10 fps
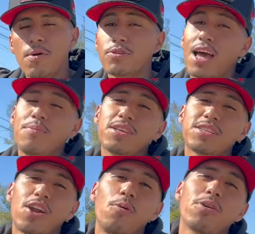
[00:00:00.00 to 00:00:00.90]
But with that being
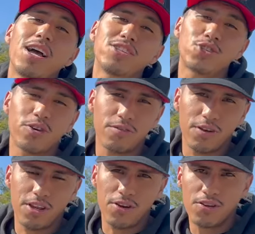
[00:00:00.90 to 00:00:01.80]
said, I hope you guys enjoyed the
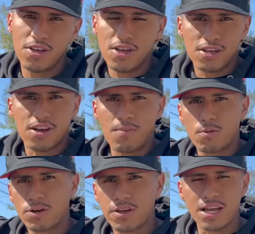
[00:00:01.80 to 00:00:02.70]
video. Comment
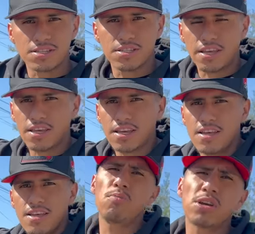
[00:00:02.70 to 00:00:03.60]
what do you guys think.
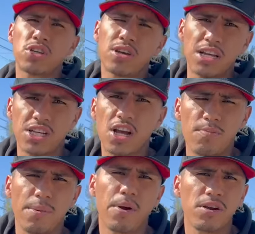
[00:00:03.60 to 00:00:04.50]
Make sure you guys check out
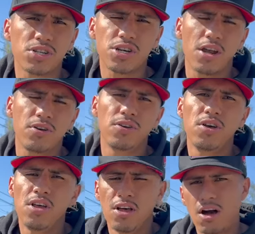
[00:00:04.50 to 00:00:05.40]
my parents' channel.
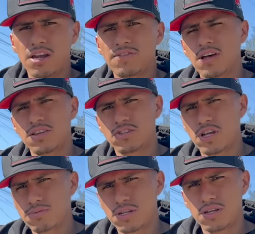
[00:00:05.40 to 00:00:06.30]
I'll leave the
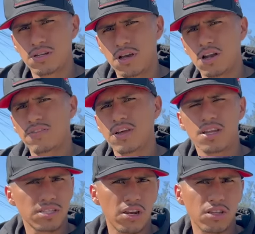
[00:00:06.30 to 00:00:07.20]
description, I'll leave the
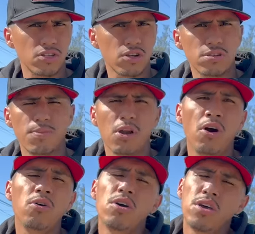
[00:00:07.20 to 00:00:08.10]
links down in the description
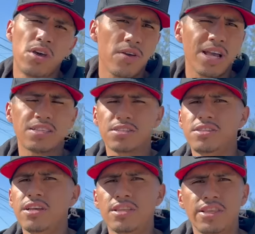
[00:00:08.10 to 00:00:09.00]
below. You get to
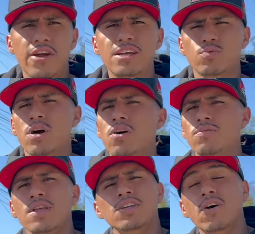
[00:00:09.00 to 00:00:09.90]
see it there as well.
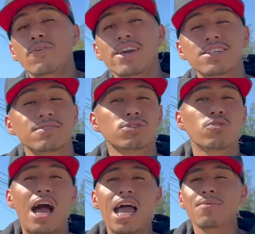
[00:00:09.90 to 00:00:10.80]
Don't forget to
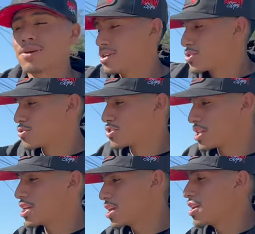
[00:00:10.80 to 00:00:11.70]
subscribe to
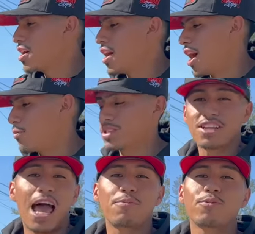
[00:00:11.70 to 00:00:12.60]
see um, what's
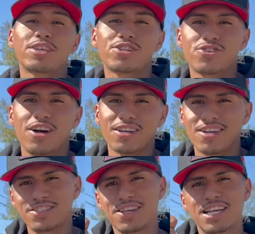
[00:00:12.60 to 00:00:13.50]
gonna happen with this truck.
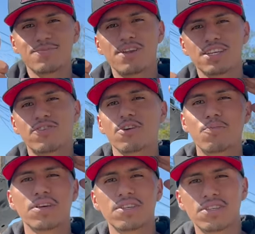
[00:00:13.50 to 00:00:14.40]
I'll see you guys in my next video.
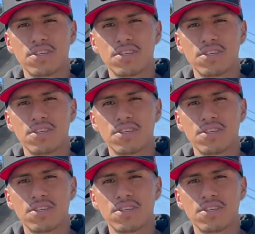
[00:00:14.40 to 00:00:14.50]
Peace.